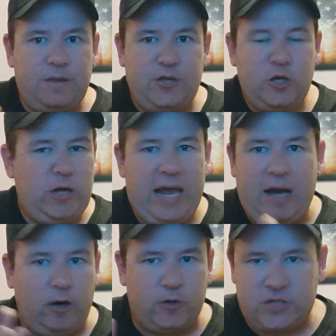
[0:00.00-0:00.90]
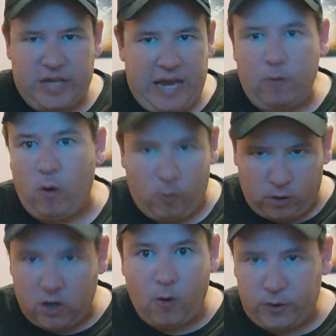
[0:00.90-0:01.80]
You can't understand what
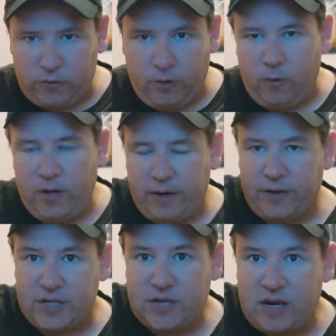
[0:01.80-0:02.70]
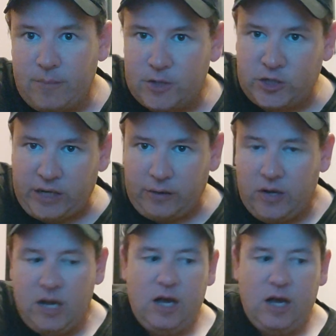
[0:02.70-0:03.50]
we're going through here in the state of Michigan.